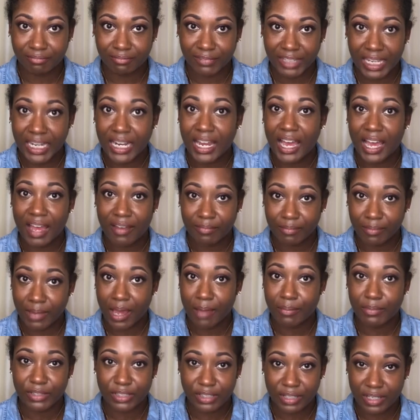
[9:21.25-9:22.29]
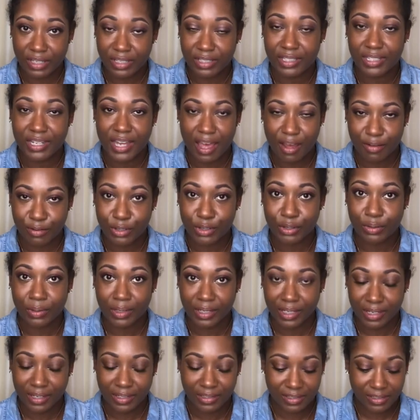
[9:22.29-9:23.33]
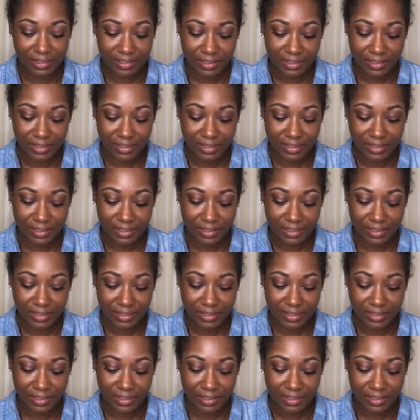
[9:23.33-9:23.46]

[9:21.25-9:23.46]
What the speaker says: and I'm just now doing it.